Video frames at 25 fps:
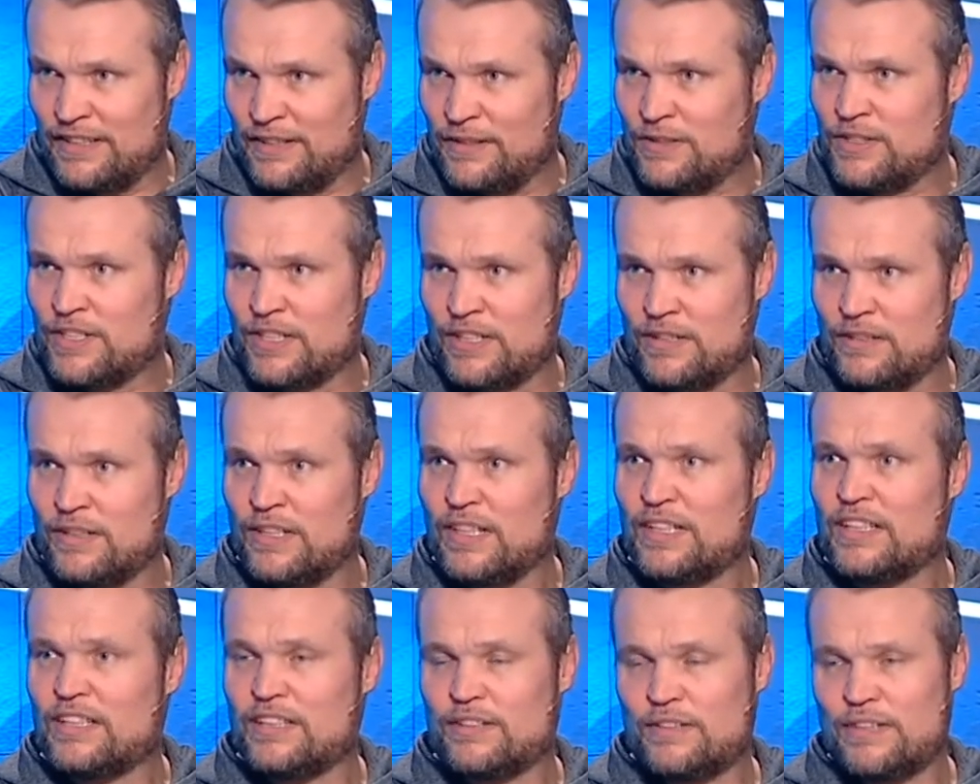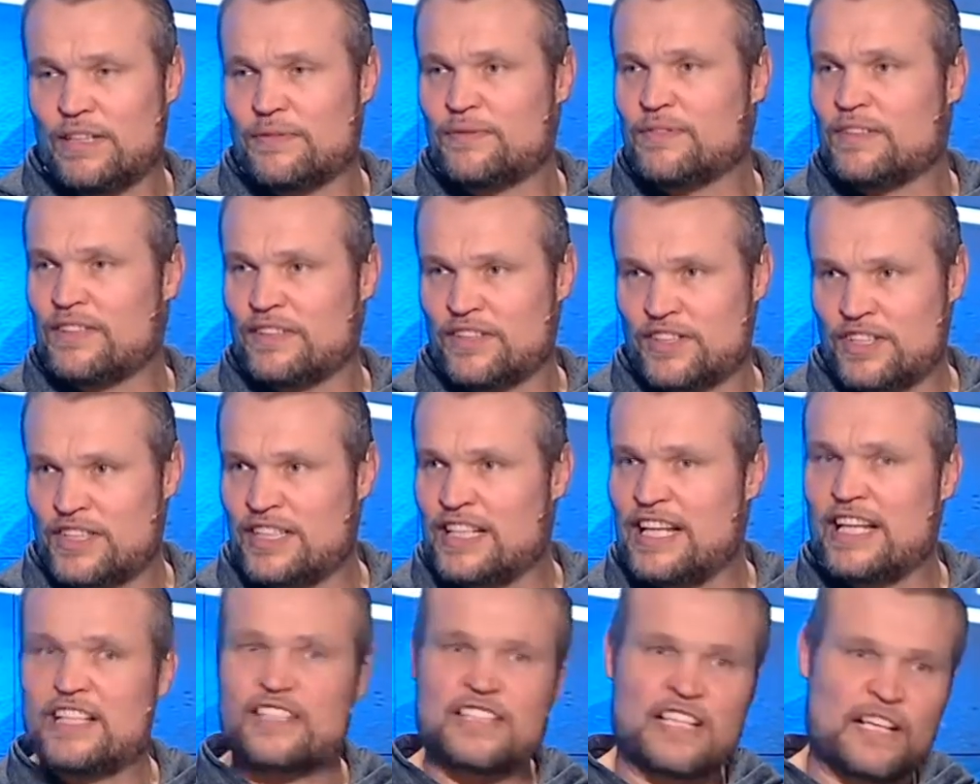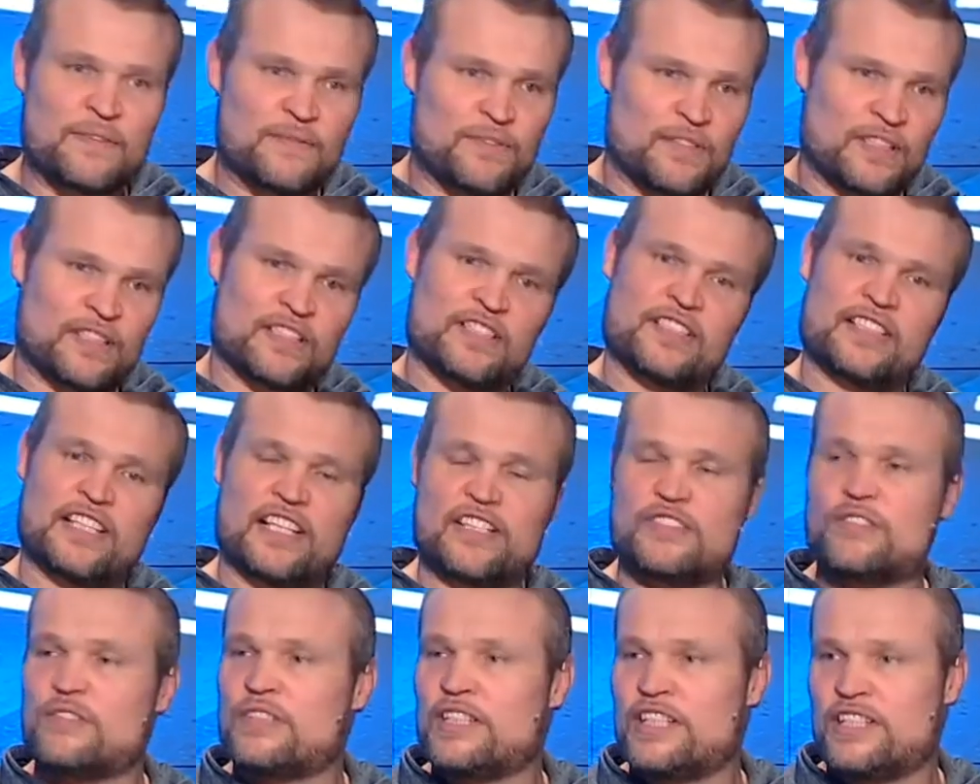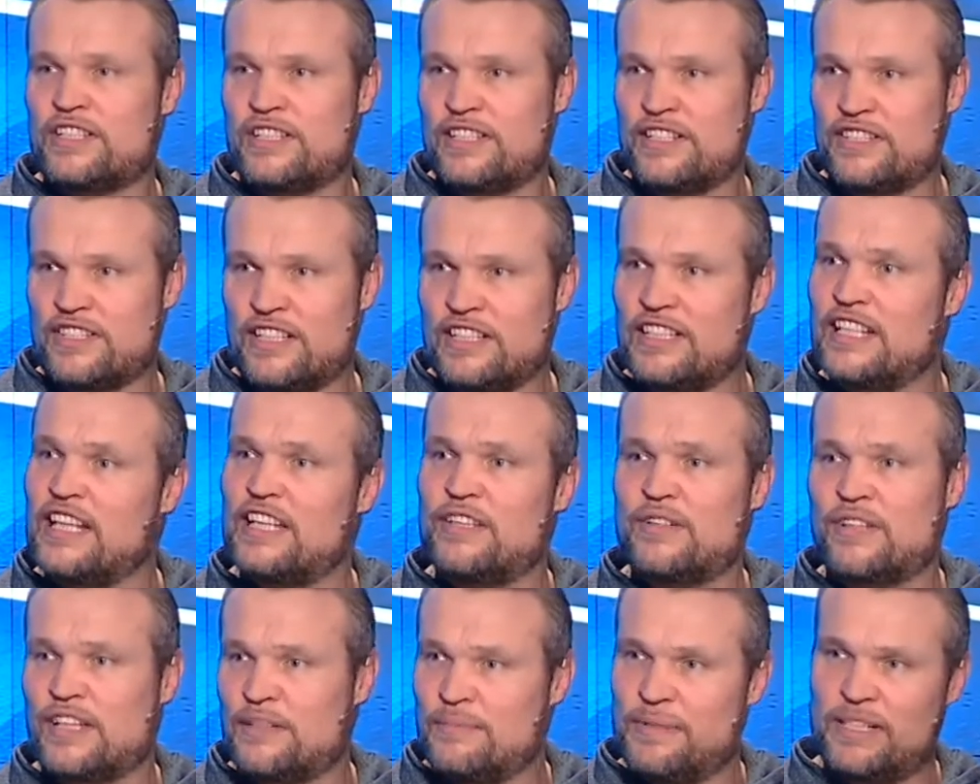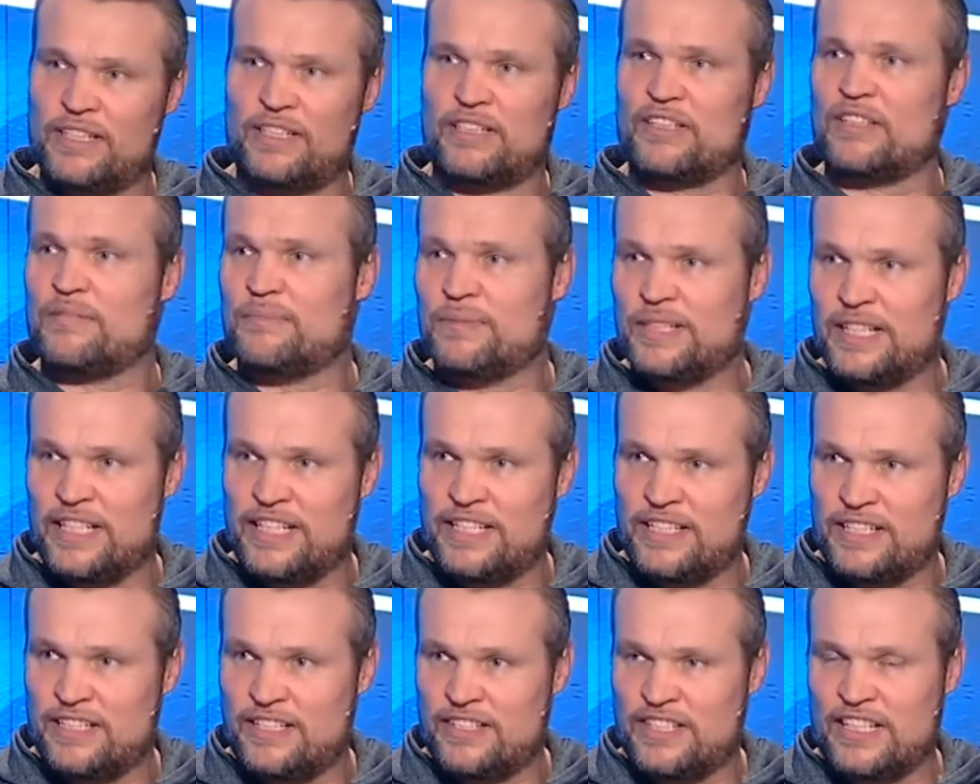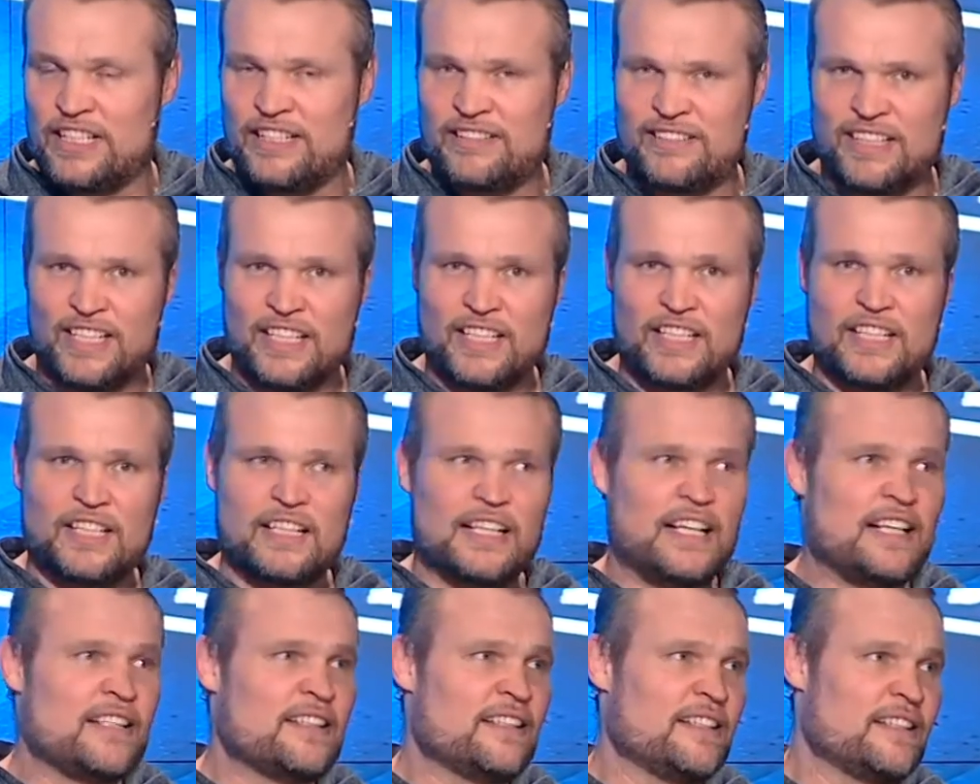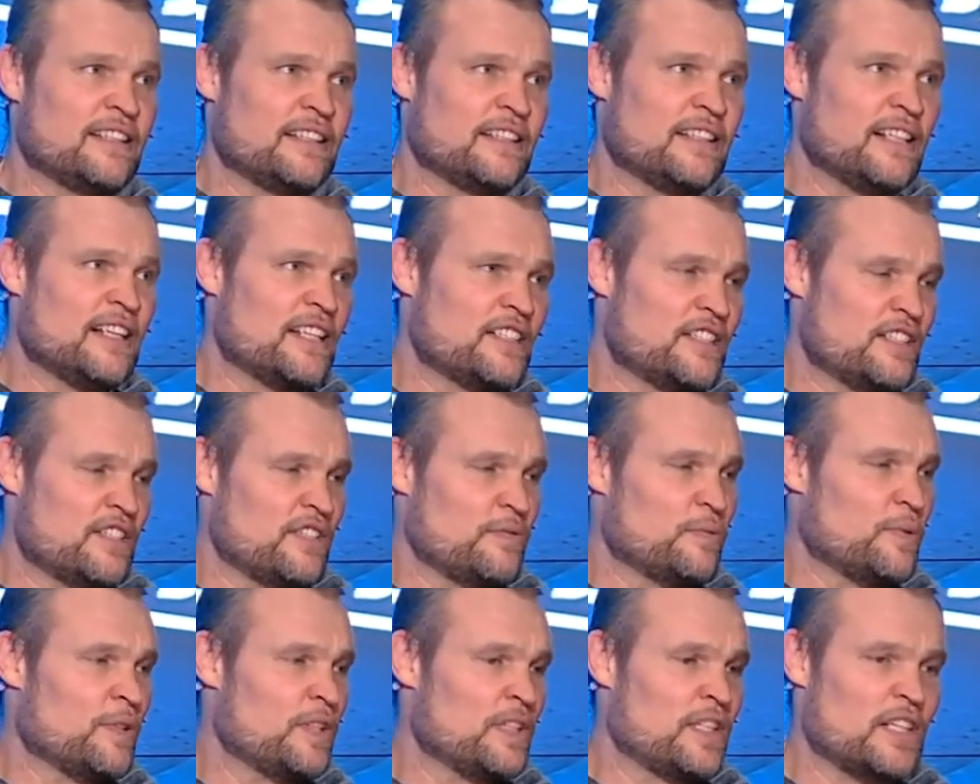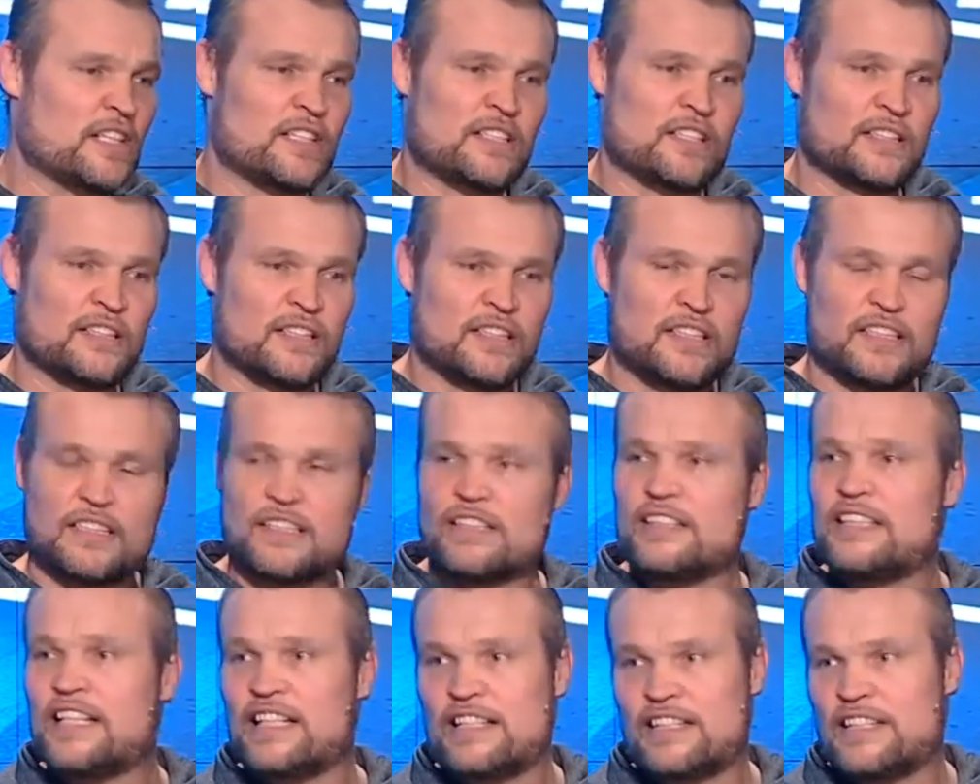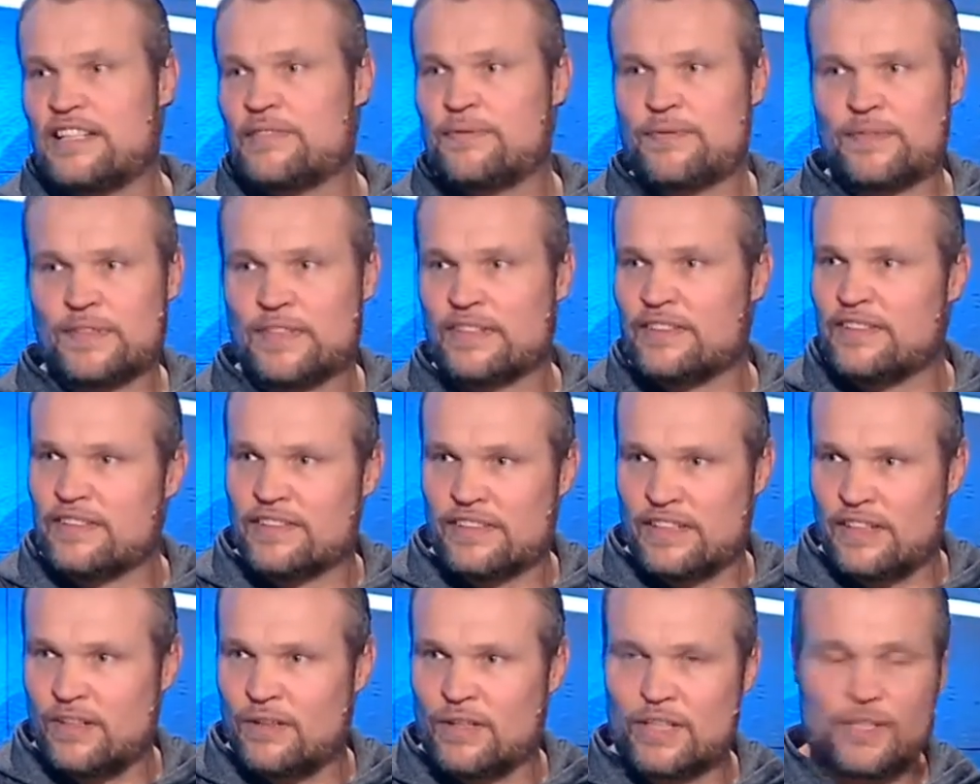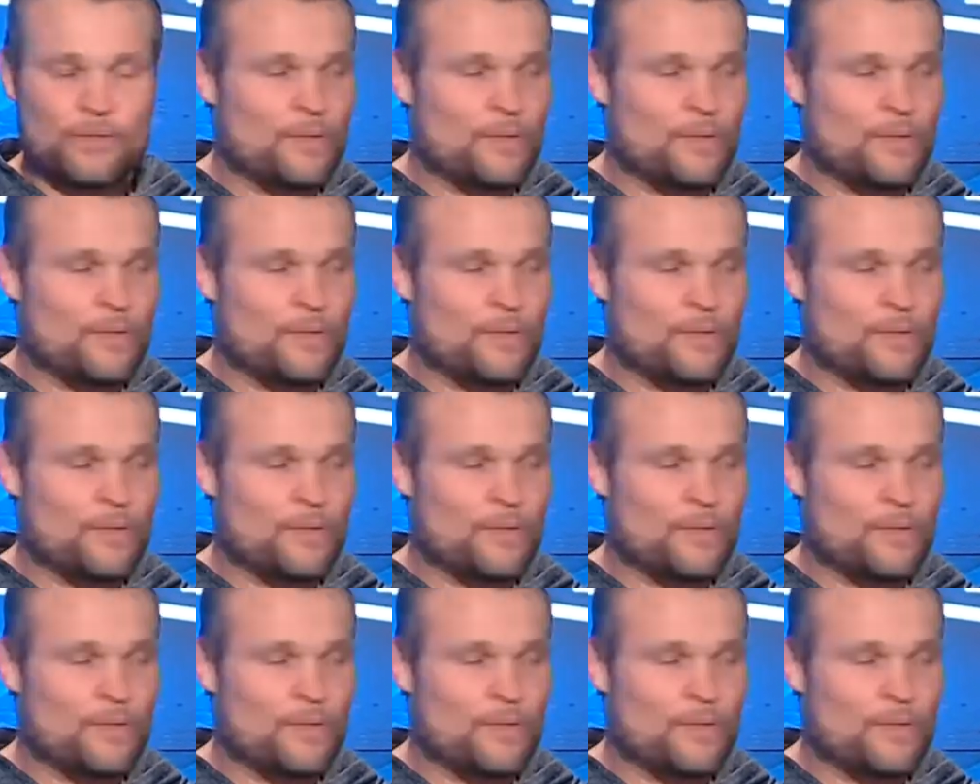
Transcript: You know, mm -hmm. so you have to understand, you have to understand your distance, and then you can make the combinations. And I think the lessons were not that different.